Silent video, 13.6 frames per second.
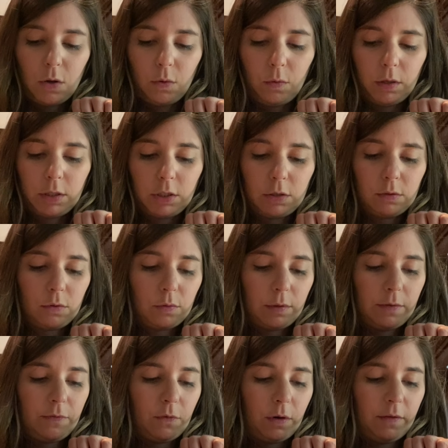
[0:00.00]
1, 2,
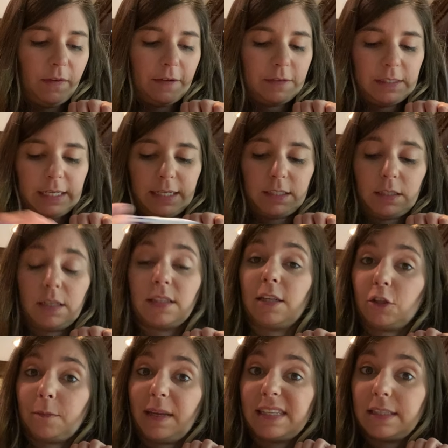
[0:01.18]
3, 4, 5, 6, because
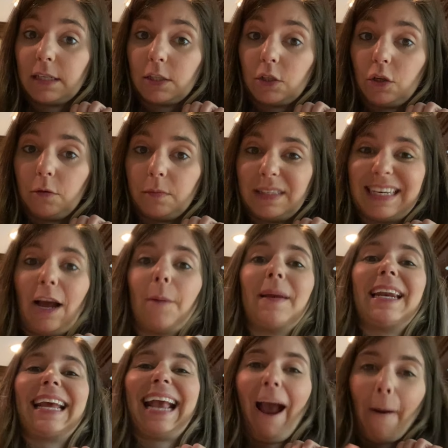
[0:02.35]
there's my 6 groups. Now I'm going
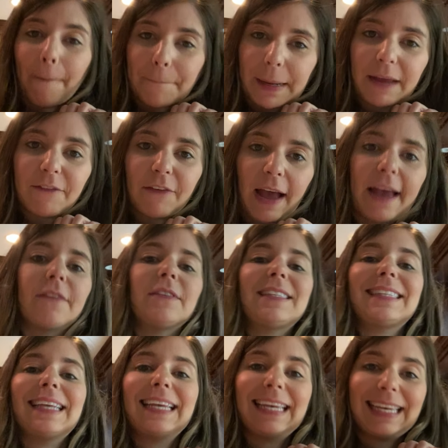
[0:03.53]
to count by 5s
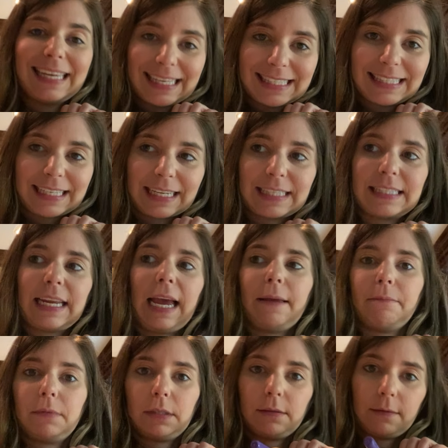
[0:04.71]
6
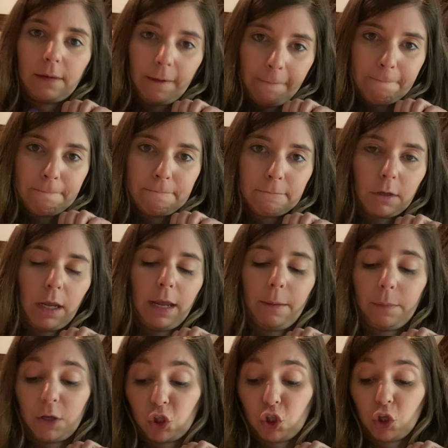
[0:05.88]
times. Okay, I'm
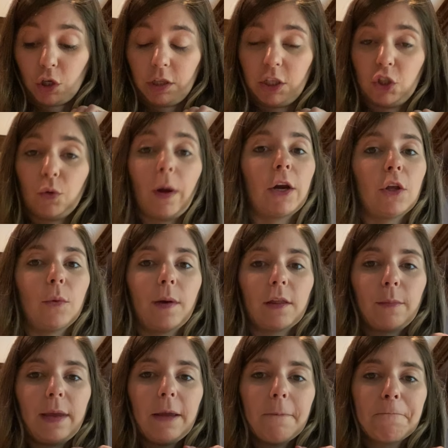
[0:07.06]
going to circle each one. Are you with
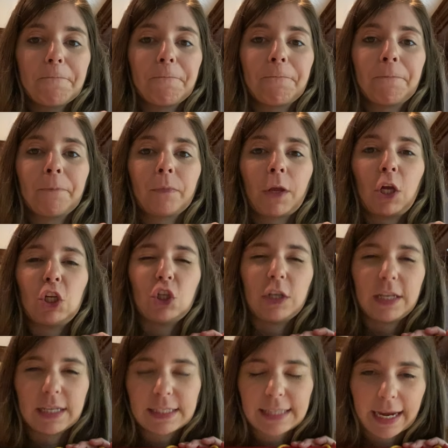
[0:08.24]
me? Do you
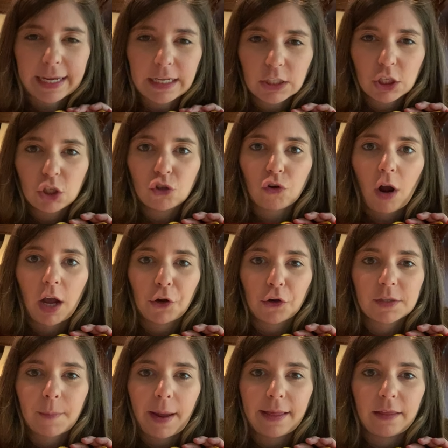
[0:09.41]
need a second to draw your
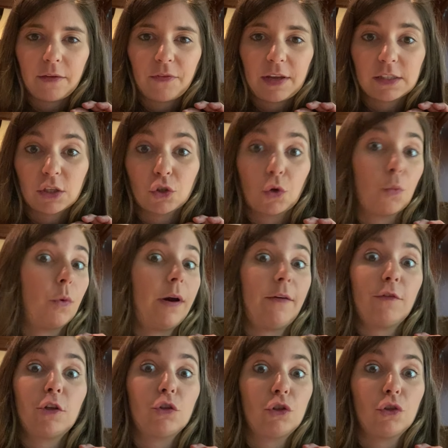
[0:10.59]
smiley faces or whatever
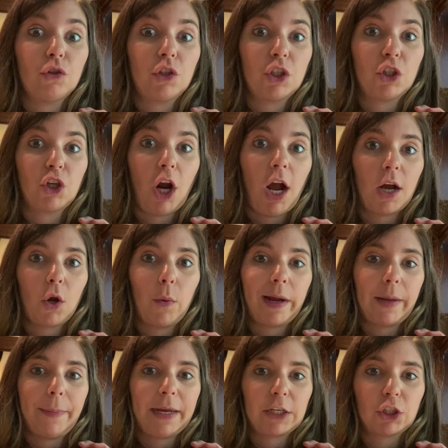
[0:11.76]
you choose to draw
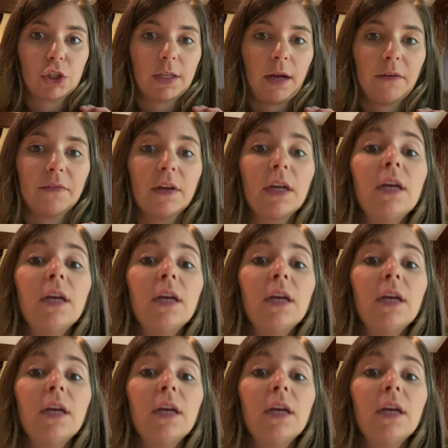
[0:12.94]
quick pictures of?